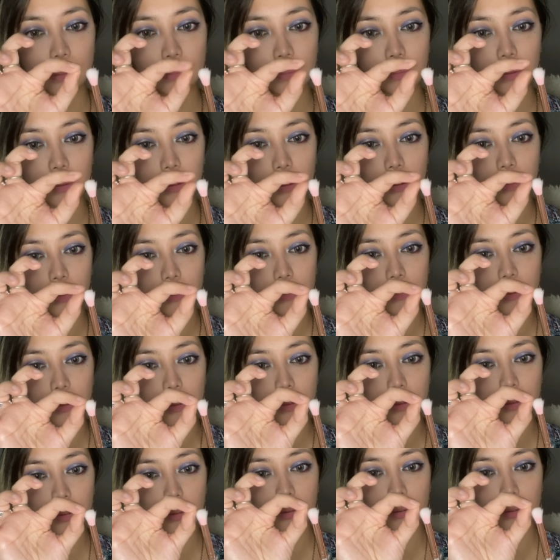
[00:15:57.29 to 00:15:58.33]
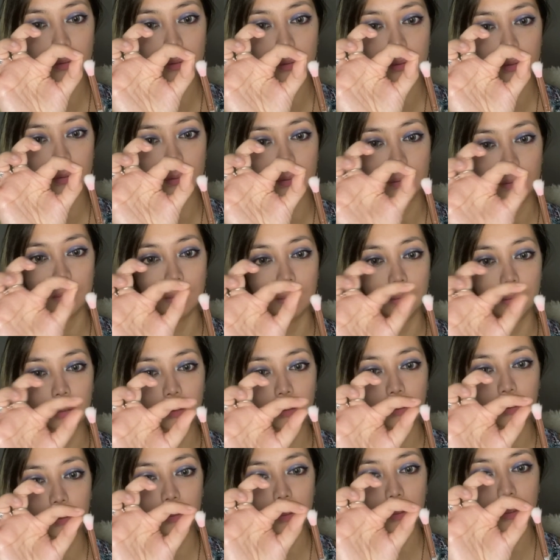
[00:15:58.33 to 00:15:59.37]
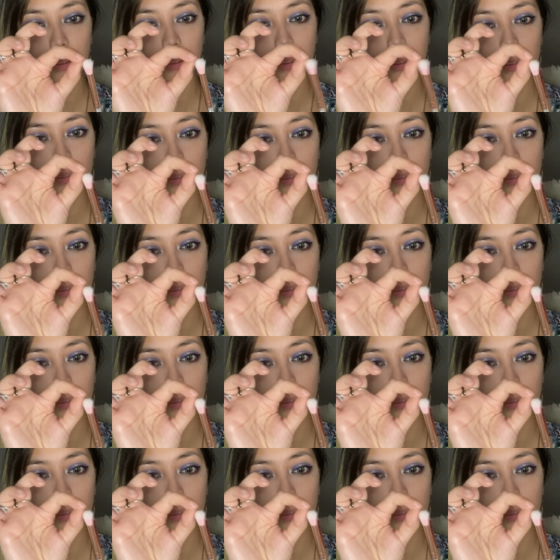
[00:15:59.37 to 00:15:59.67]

fall out there already.